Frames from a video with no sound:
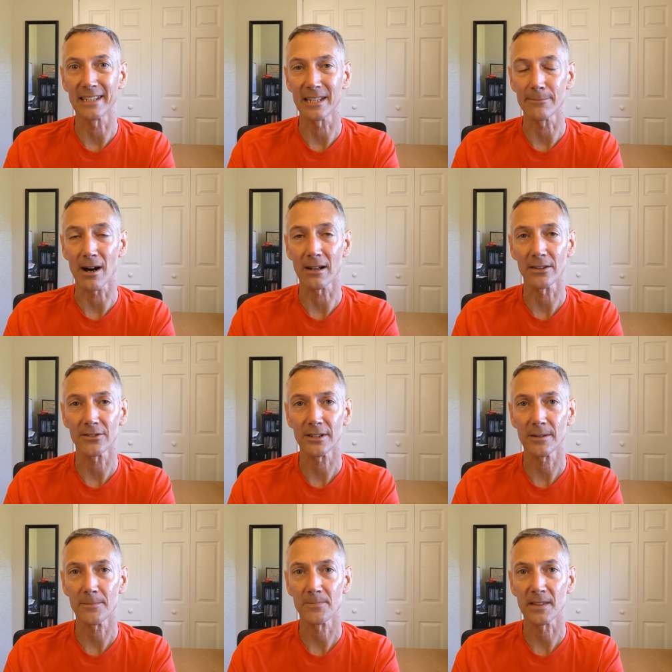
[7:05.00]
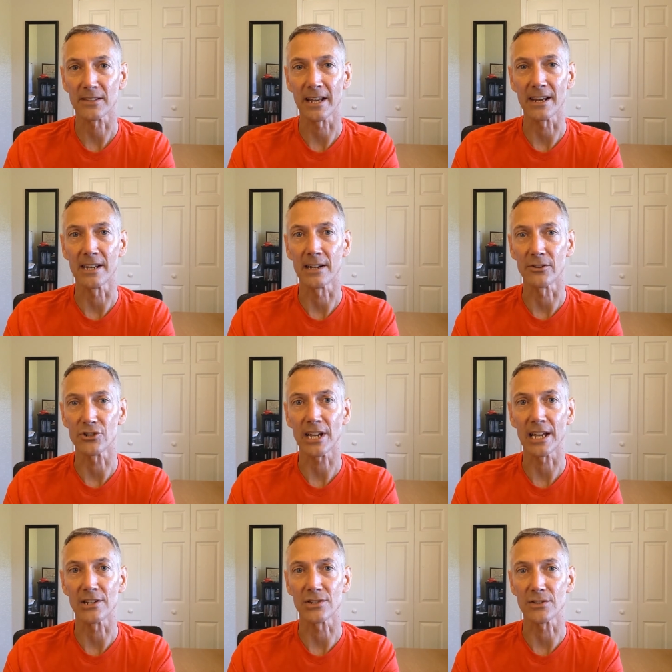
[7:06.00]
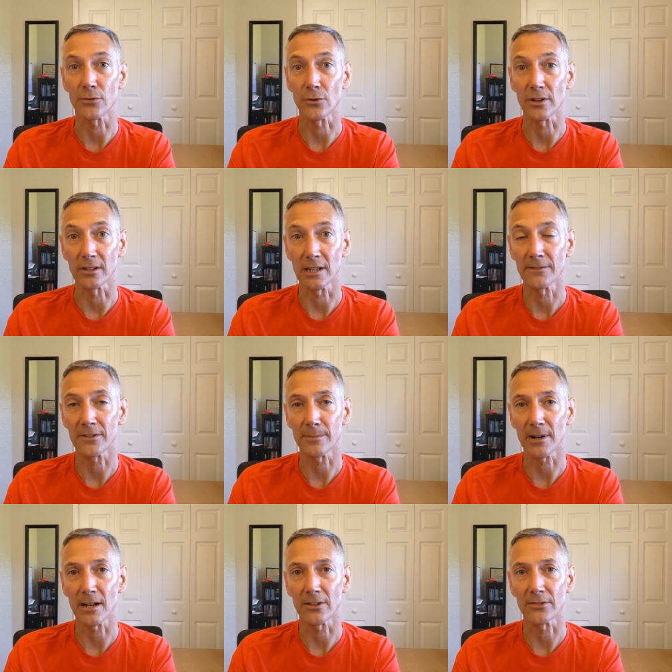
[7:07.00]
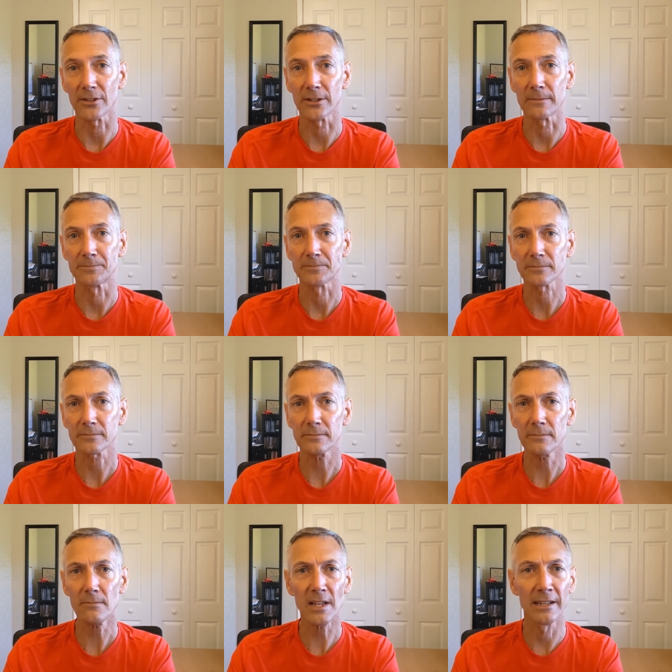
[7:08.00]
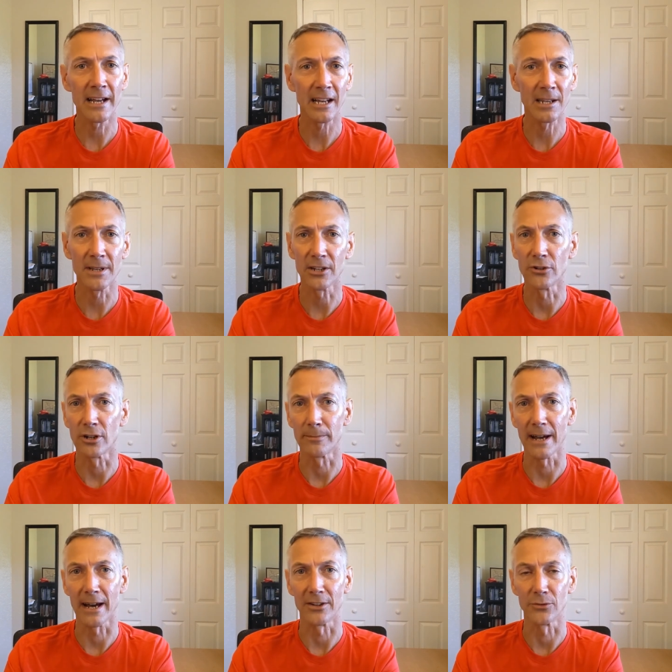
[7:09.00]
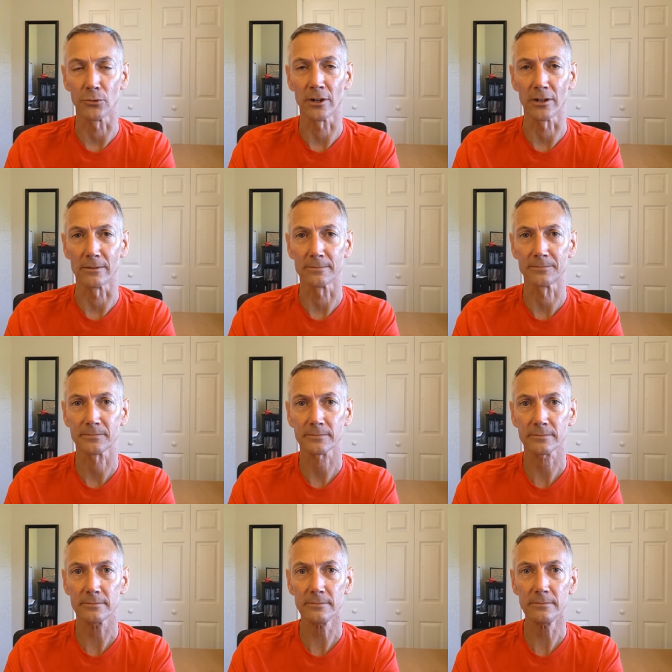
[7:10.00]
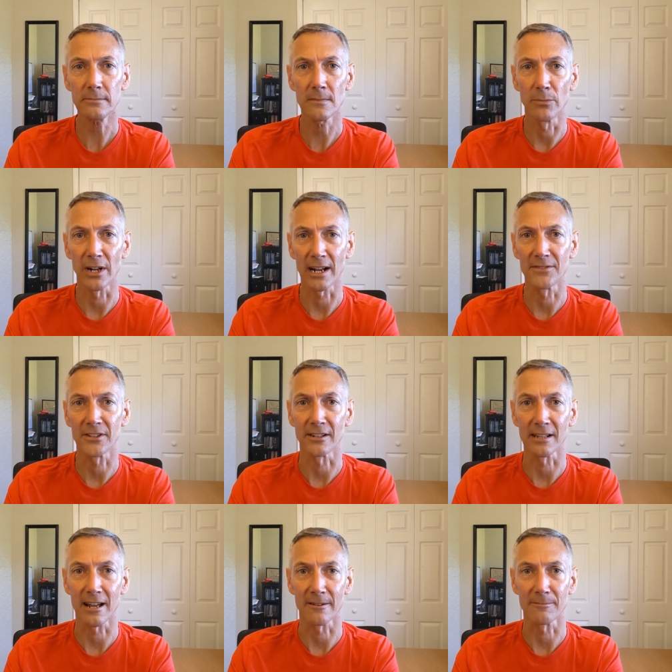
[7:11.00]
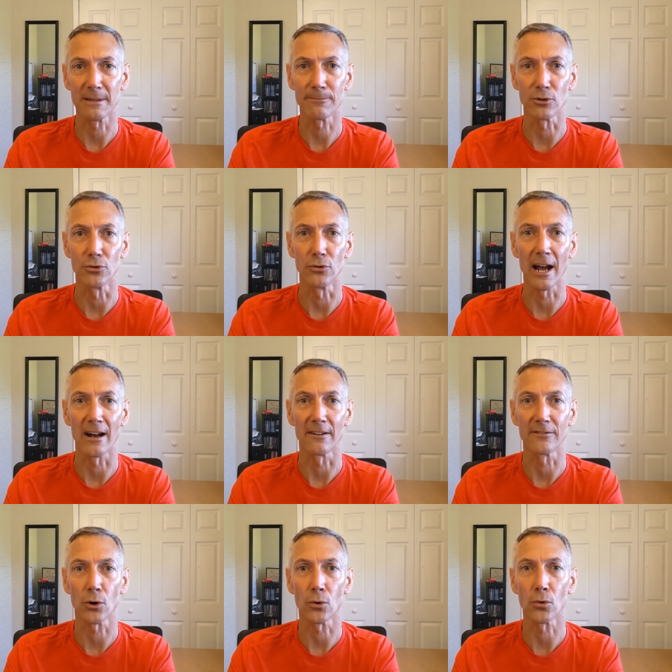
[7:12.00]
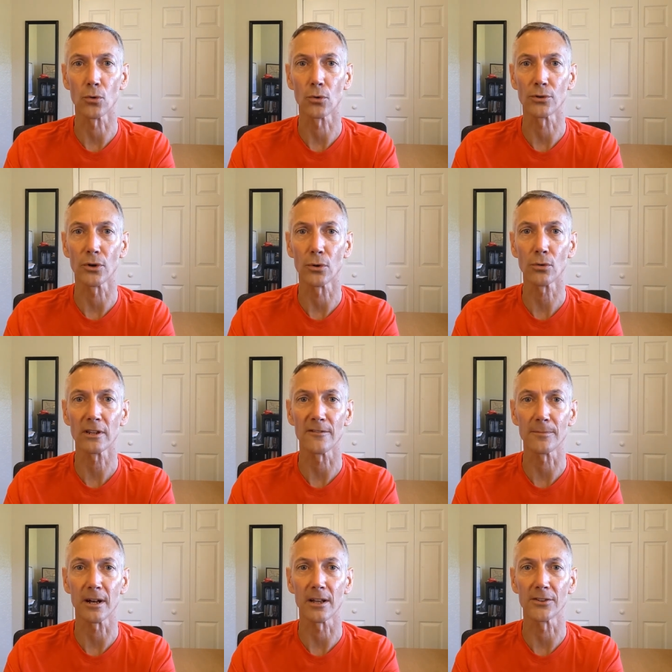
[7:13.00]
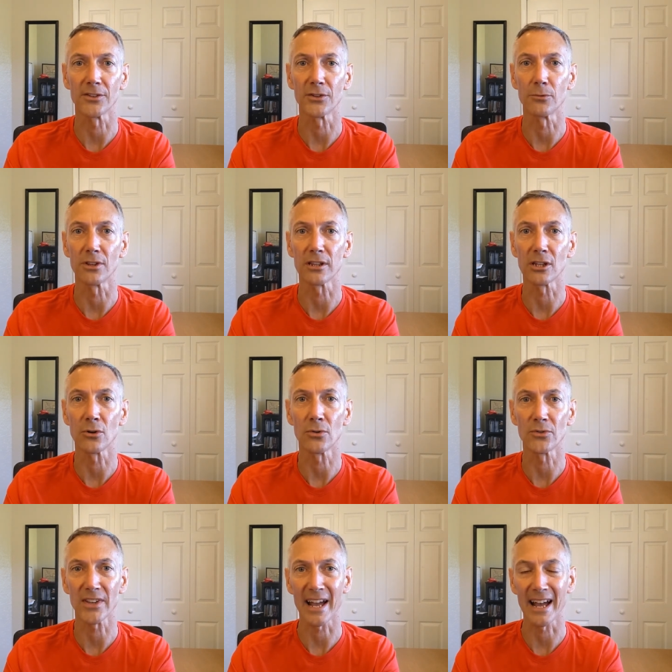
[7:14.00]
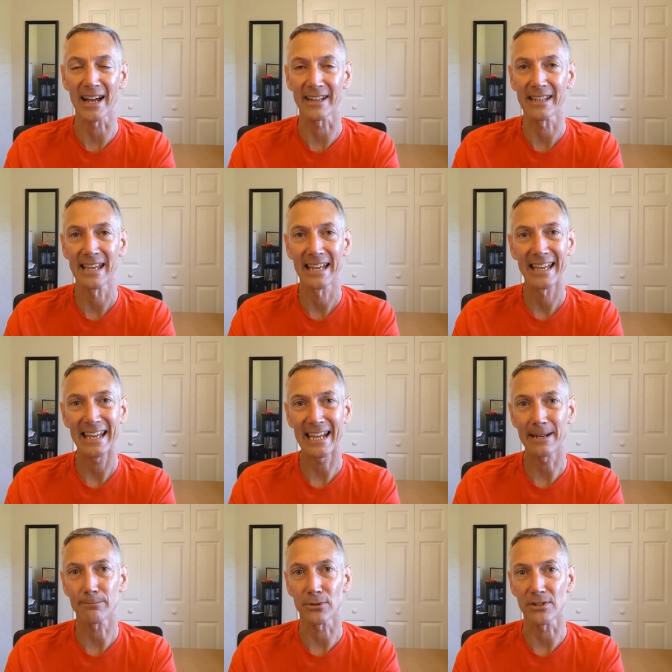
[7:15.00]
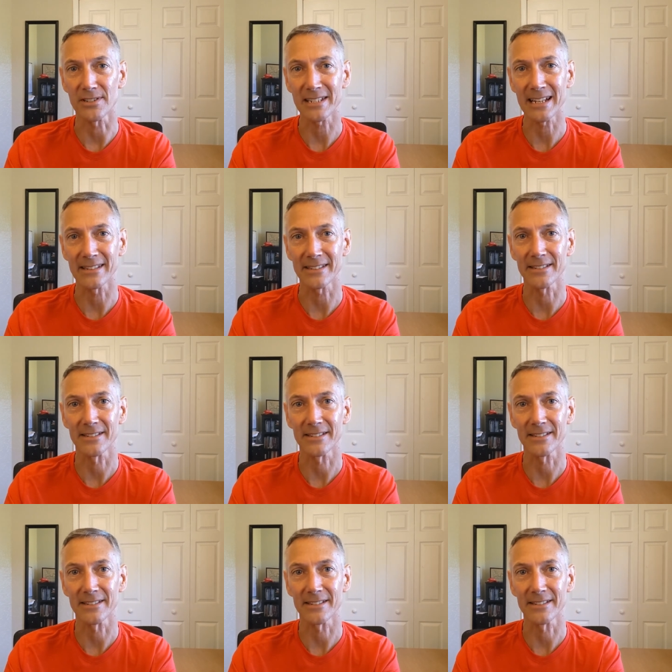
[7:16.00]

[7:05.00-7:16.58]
the policy that never changes for the life of the policy. And that can be good or bad as well. But I've seen a lot of people who have old whole life policies with loans at 8%.